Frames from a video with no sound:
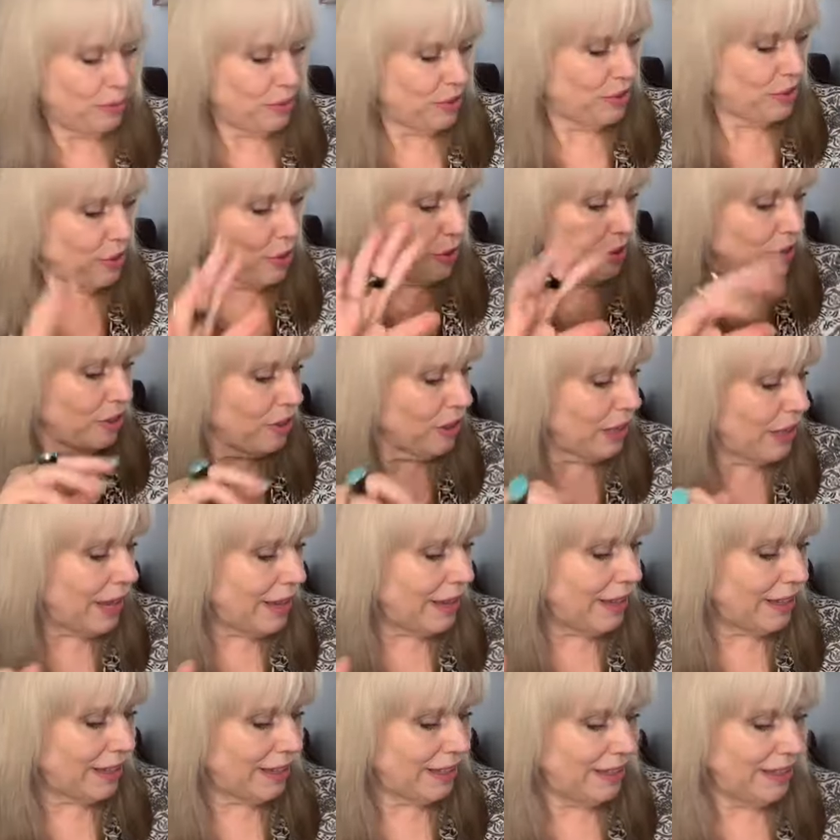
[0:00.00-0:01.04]
So they're
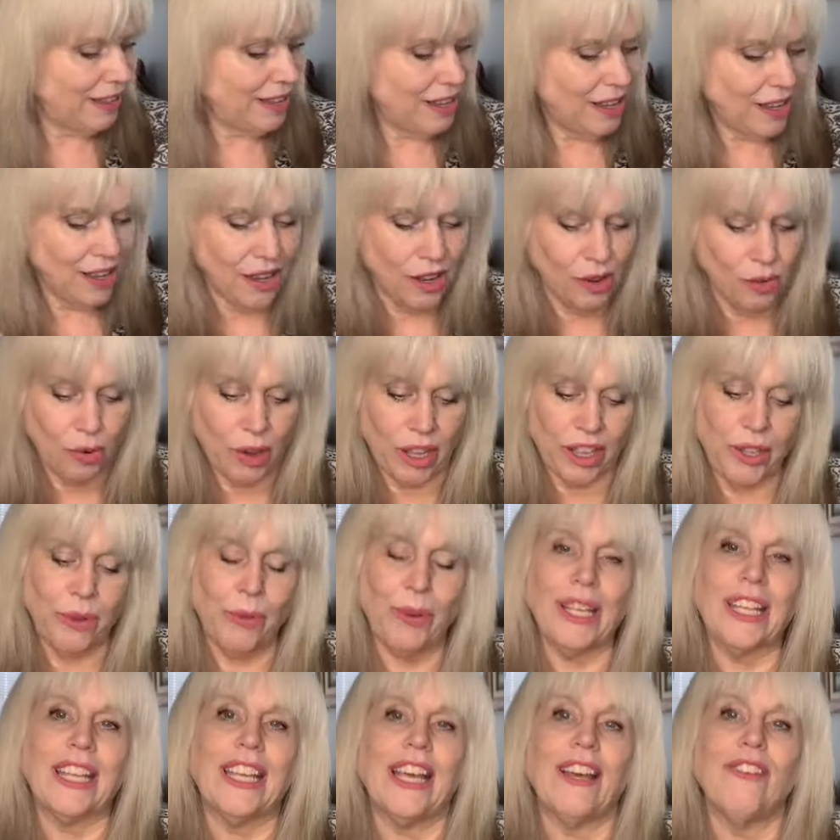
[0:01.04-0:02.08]
like what you
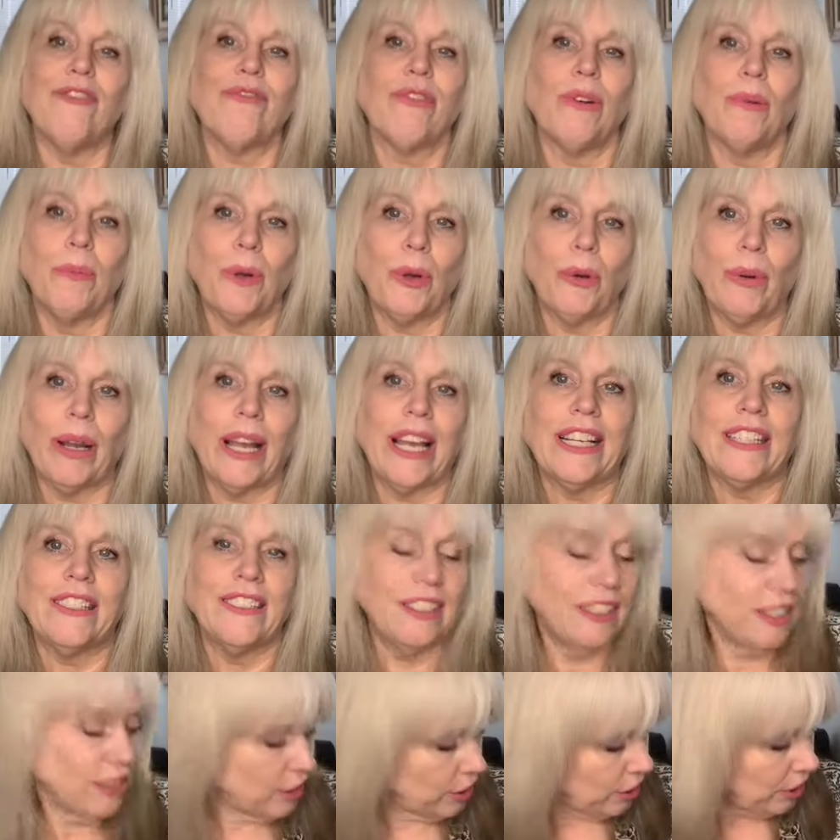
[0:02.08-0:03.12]
would get from a rag
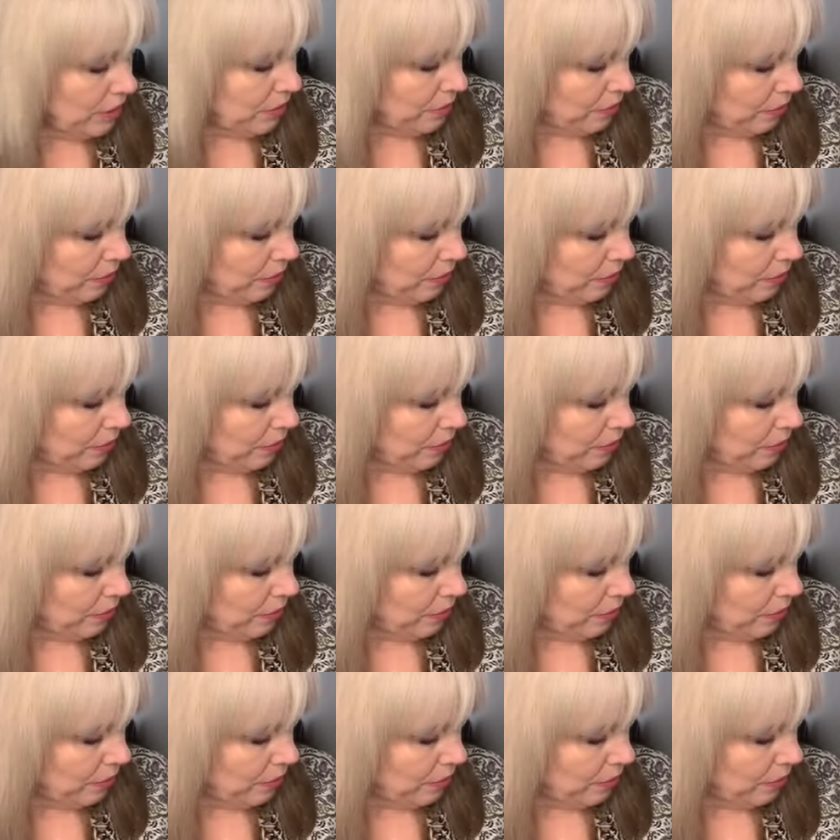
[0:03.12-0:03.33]
dealer,